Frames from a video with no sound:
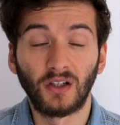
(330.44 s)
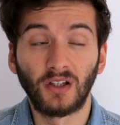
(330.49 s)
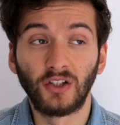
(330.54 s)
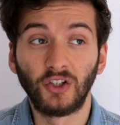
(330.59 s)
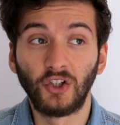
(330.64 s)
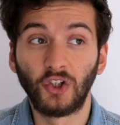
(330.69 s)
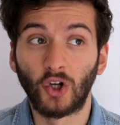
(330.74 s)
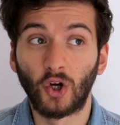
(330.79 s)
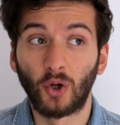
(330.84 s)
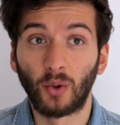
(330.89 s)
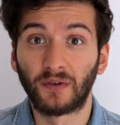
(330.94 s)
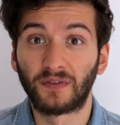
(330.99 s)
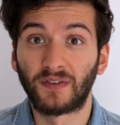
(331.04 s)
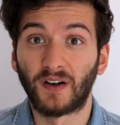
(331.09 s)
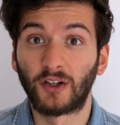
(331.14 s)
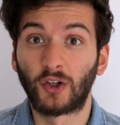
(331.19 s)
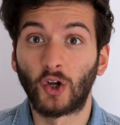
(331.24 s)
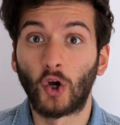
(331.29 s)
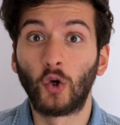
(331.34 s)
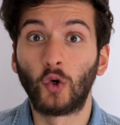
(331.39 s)
you know, if
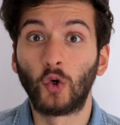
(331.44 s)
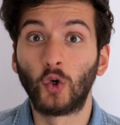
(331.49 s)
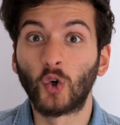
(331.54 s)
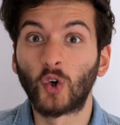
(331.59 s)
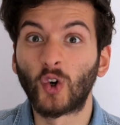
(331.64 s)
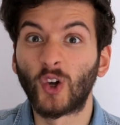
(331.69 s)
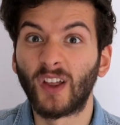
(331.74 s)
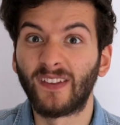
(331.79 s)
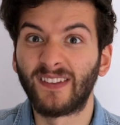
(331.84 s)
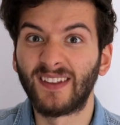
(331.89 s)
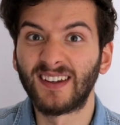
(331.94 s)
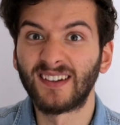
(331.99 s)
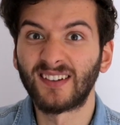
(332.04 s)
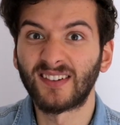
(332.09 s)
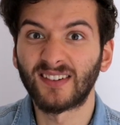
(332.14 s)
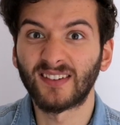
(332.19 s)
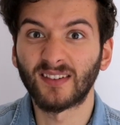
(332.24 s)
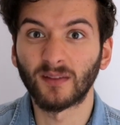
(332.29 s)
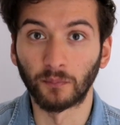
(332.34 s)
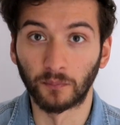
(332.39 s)
I don't look at
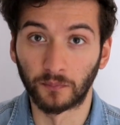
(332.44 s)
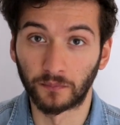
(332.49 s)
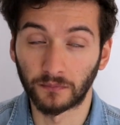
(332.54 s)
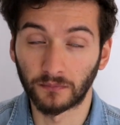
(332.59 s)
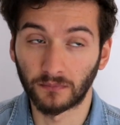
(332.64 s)
this,